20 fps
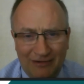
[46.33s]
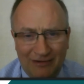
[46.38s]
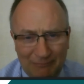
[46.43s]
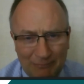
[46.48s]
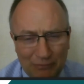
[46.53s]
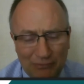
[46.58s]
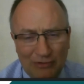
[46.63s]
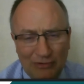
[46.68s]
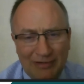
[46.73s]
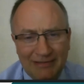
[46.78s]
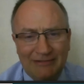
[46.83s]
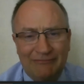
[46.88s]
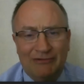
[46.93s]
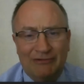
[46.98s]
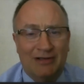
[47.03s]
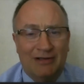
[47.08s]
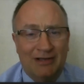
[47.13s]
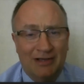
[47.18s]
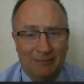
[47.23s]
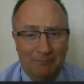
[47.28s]
of
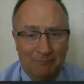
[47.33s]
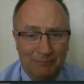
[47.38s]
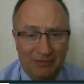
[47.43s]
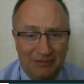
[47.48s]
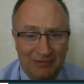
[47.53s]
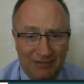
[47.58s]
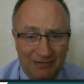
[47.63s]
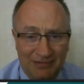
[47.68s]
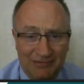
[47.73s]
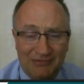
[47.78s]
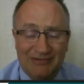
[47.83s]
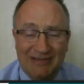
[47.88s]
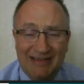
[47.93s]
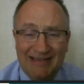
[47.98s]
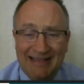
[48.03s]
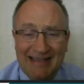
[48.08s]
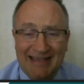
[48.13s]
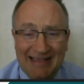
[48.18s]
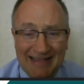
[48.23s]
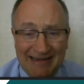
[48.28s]
private companies
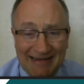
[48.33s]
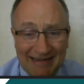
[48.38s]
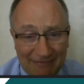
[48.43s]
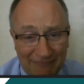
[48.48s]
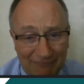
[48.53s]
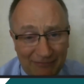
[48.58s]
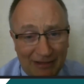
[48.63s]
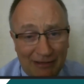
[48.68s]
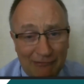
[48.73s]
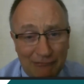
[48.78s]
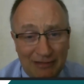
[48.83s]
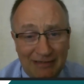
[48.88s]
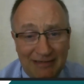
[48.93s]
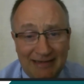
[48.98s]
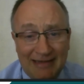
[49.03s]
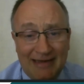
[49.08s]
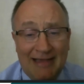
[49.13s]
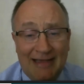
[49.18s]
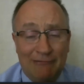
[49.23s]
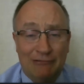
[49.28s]
in a very
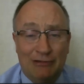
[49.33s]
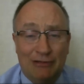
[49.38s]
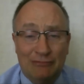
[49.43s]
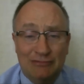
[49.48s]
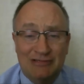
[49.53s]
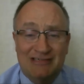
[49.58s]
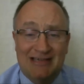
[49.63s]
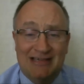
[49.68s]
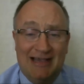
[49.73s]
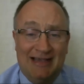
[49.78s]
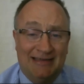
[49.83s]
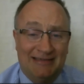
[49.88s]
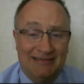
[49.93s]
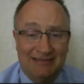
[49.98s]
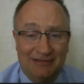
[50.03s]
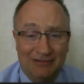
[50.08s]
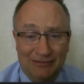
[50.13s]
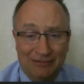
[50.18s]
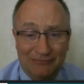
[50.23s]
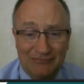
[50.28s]
narrow set
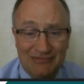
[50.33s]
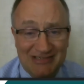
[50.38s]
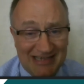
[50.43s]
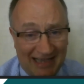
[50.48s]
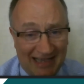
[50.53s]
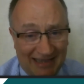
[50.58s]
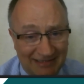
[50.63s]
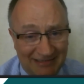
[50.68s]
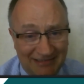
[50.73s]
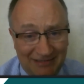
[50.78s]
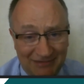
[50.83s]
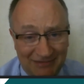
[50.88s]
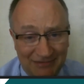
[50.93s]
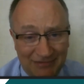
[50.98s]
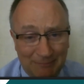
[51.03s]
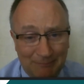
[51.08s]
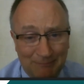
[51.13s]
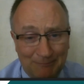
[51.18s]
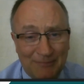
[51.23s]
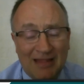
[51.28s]
of
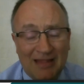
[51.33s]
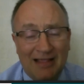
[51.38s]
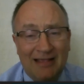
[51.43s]
sectors.